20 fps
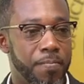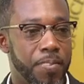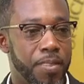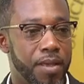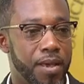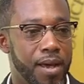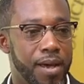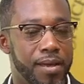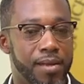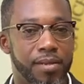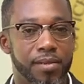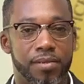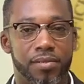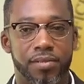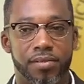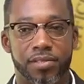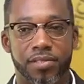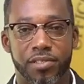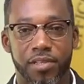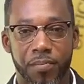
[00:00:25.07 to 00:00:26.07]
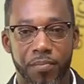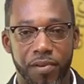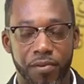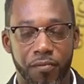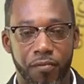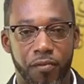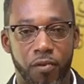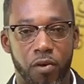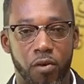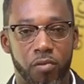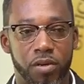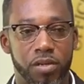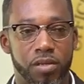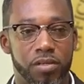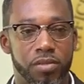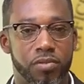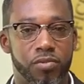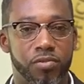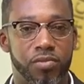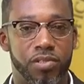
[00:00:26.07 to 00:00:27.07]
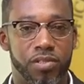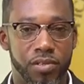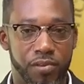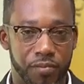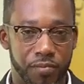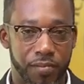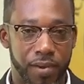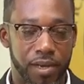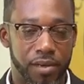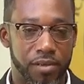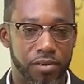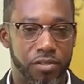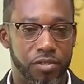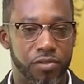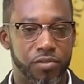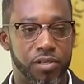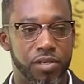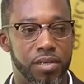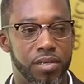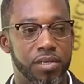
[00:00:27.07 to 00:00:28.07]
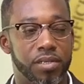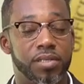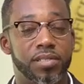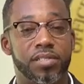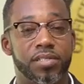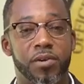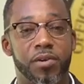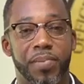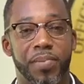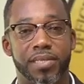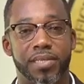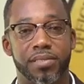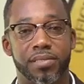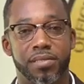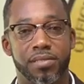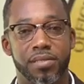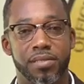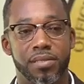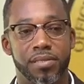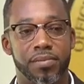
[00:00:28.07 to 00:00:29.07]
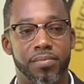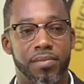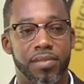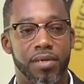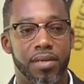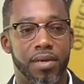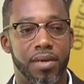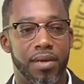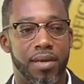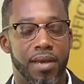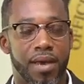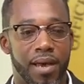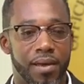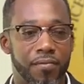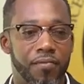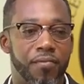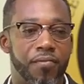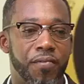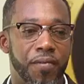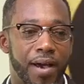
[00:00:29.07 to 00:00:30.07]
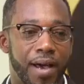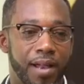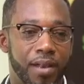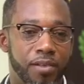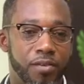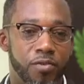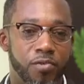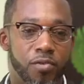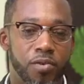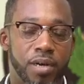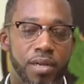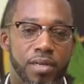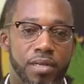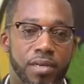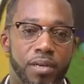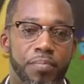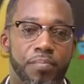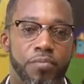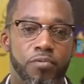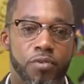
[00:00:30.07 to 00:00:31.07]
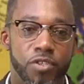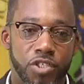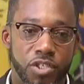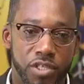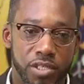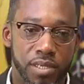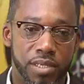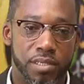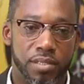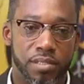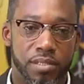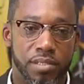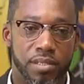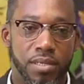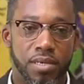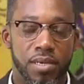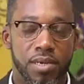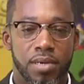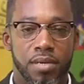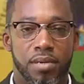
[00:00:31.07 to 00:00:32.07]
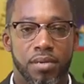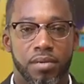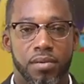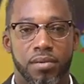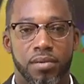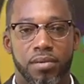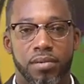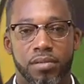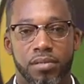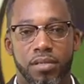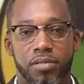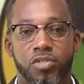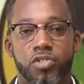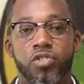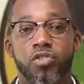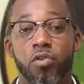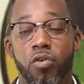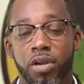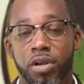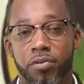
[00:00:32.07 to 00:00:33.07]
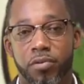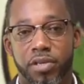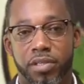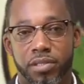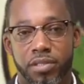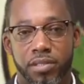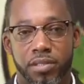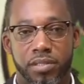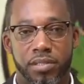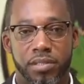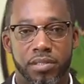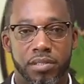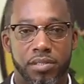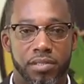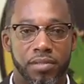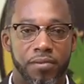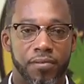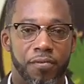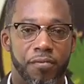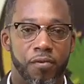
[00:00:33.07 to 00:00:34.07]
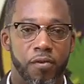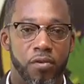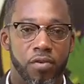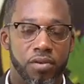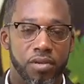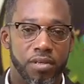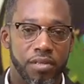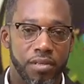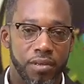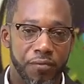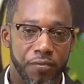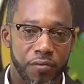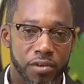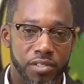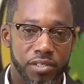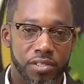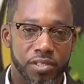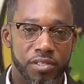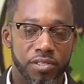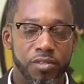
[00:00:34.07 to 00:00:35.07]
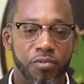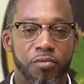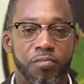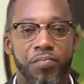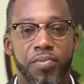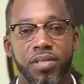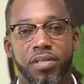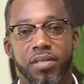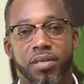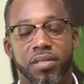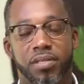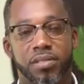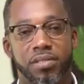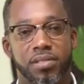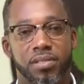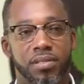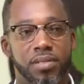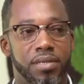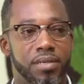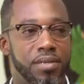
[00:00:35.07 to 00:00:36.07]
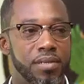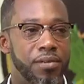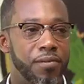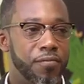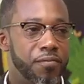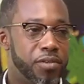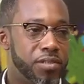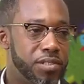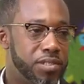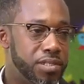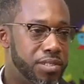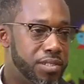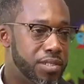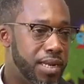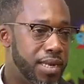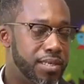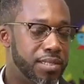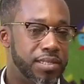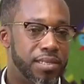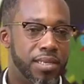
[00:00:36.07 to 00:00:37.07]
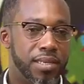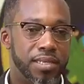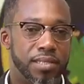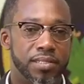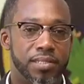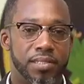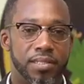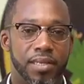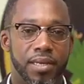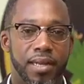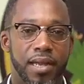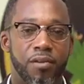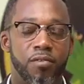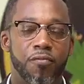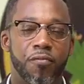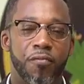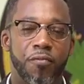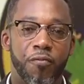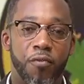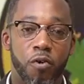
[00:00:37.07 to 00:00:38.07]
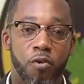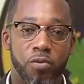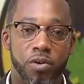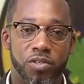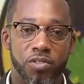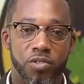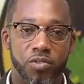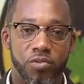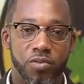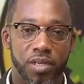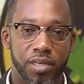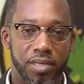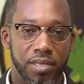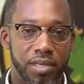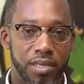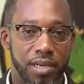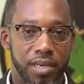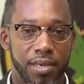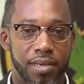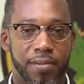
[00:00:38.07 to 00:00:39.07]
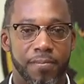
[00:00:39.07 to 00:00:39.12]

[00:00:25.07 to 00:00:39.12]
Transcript: And stepping forward to serve my country in this capacity, I value and appreciate the tolerance for differences in opinions, differences in ideas, and I look forward to the day